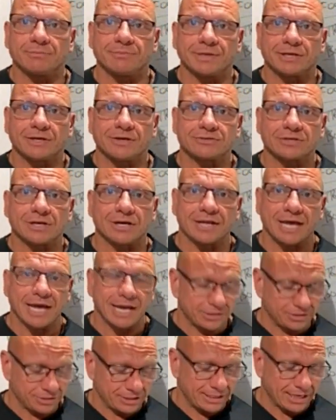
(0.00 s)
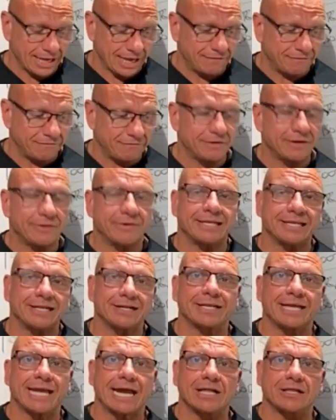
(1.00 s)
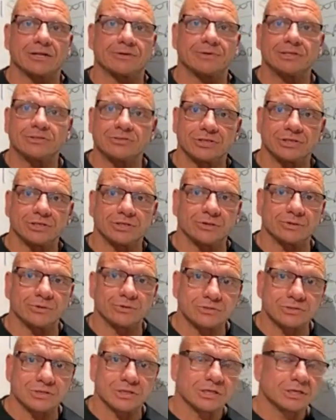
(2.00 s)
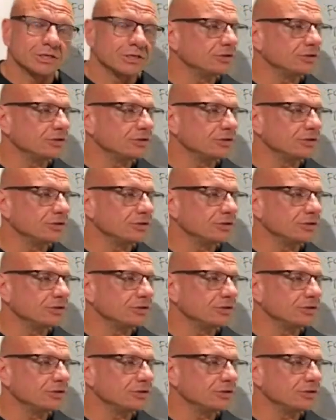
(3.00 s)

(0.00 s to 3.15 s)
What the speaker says: because I'd actually have very little calories to use.